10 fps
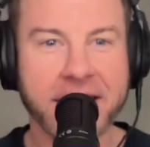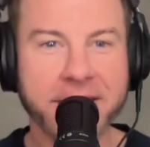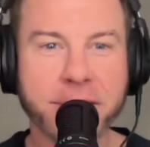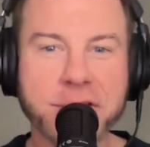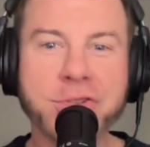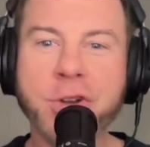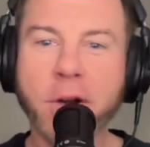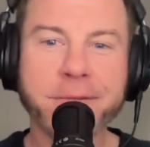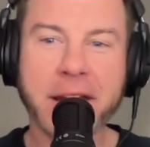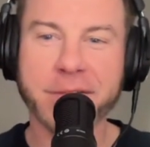There's
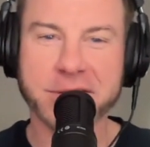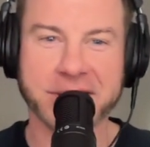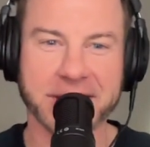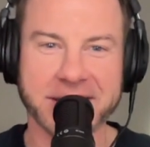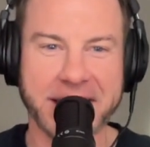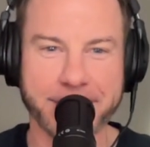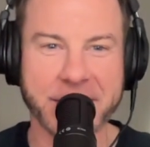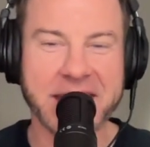no favors done to him.